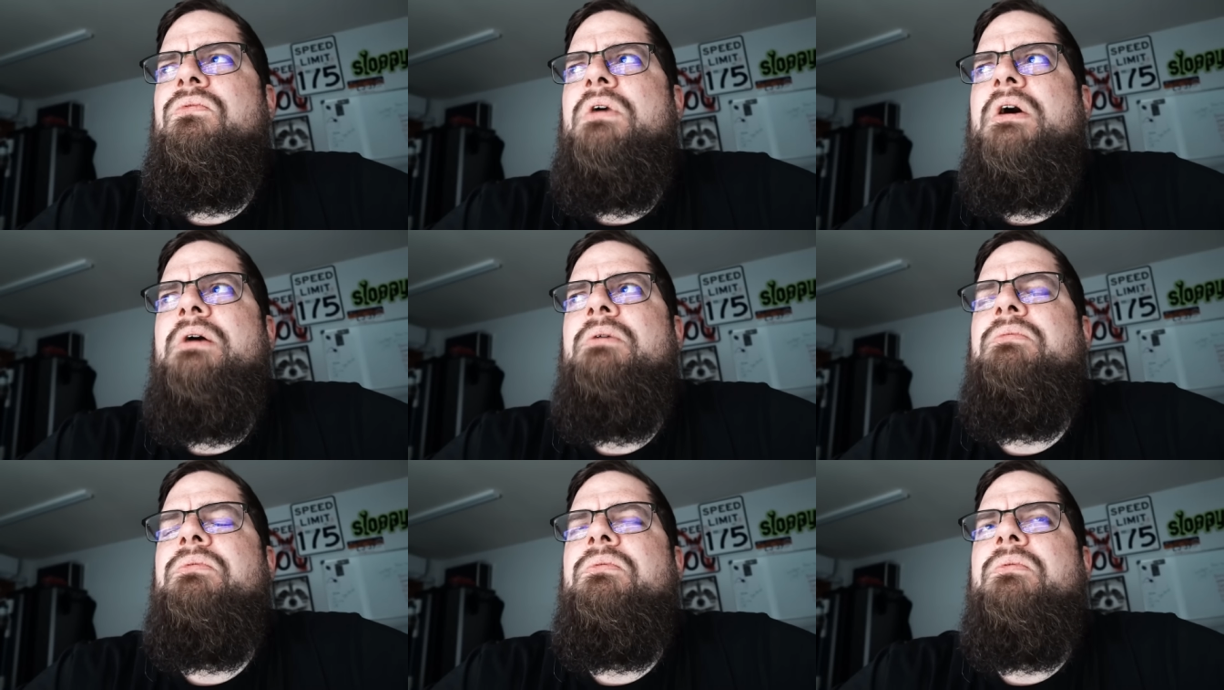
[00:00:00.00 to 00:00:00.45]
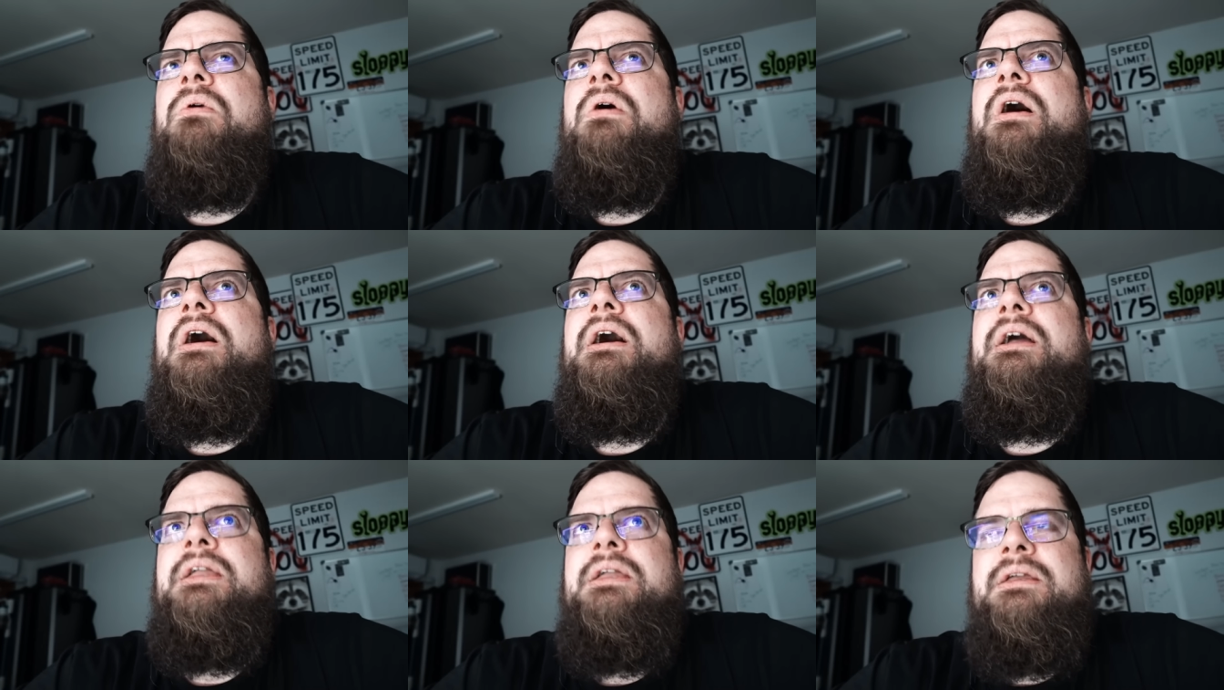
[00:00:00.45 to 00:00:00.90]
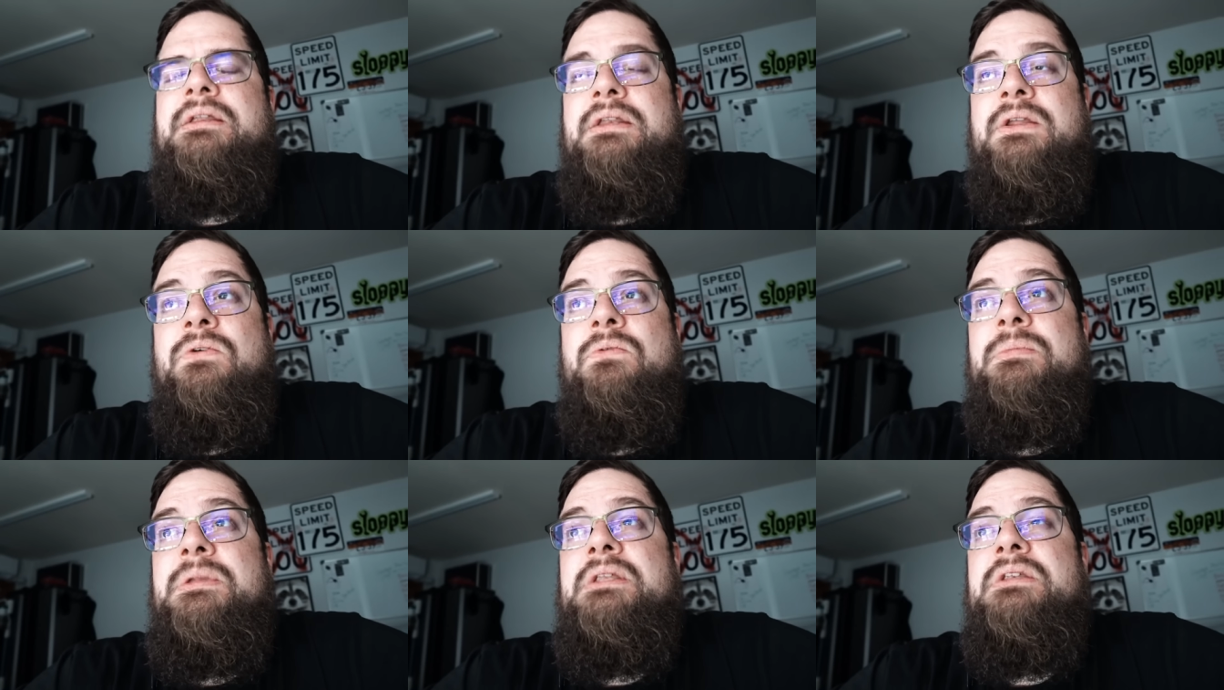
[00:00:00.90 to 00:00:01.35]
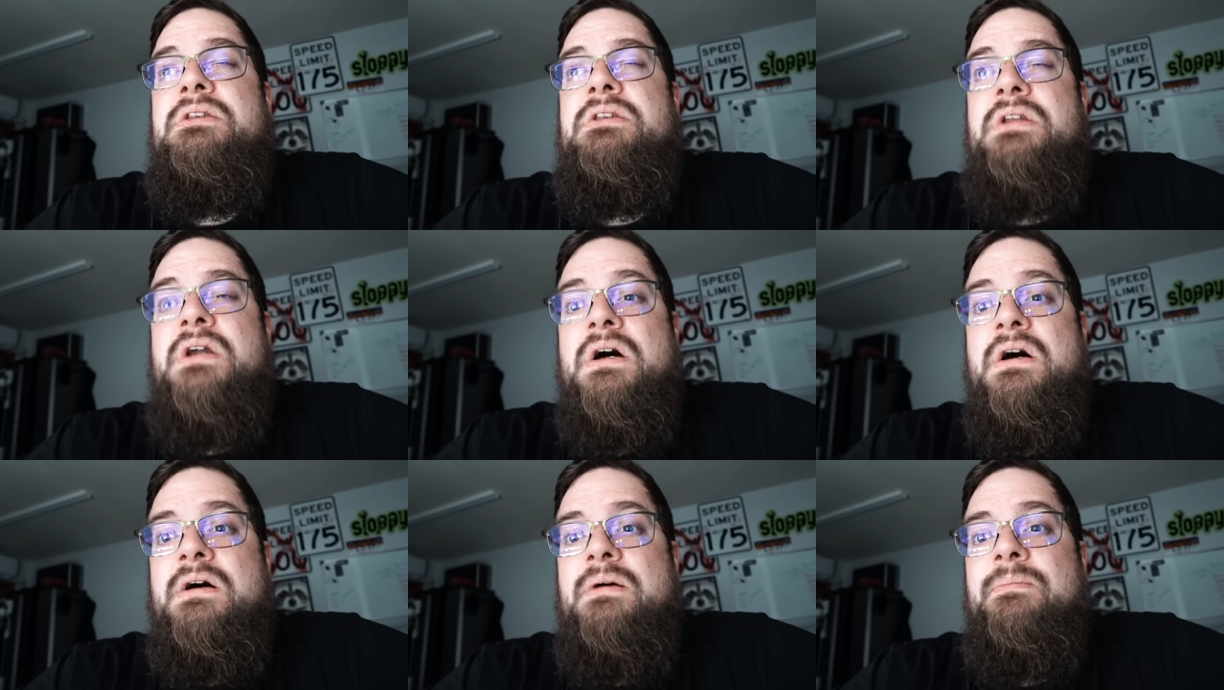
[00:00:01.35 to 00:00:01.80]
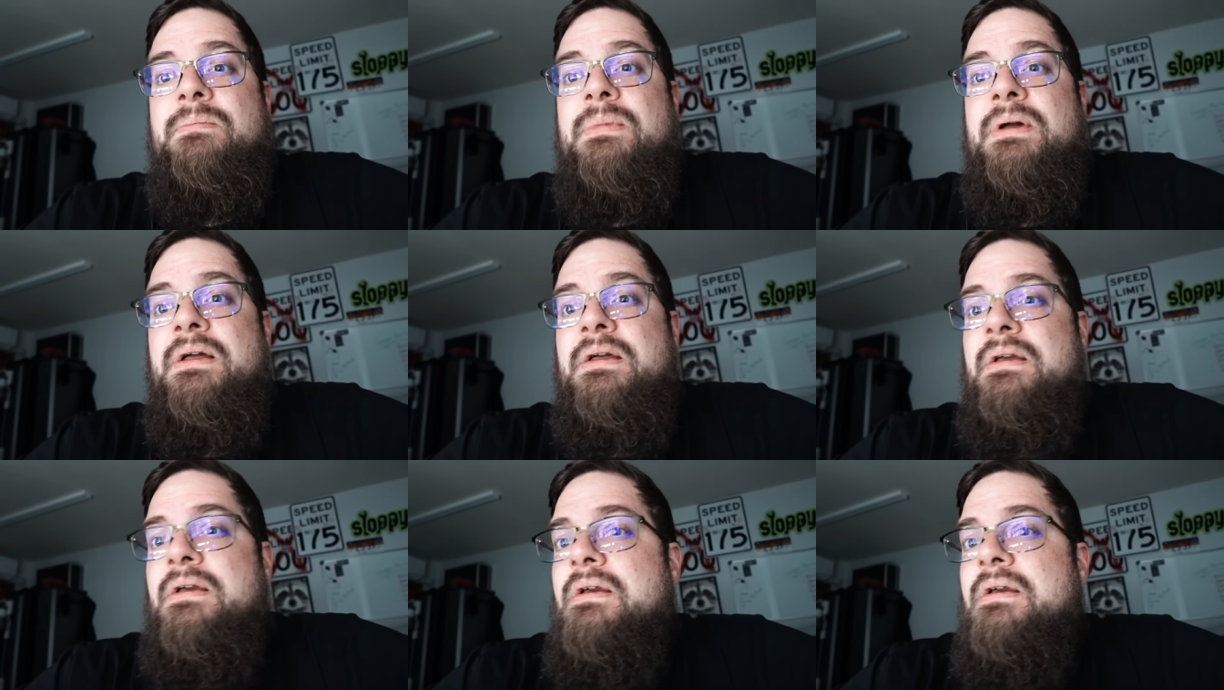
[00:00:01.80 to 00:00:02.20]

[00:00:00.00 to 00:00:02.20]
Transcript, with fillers: a riot. It would be dumb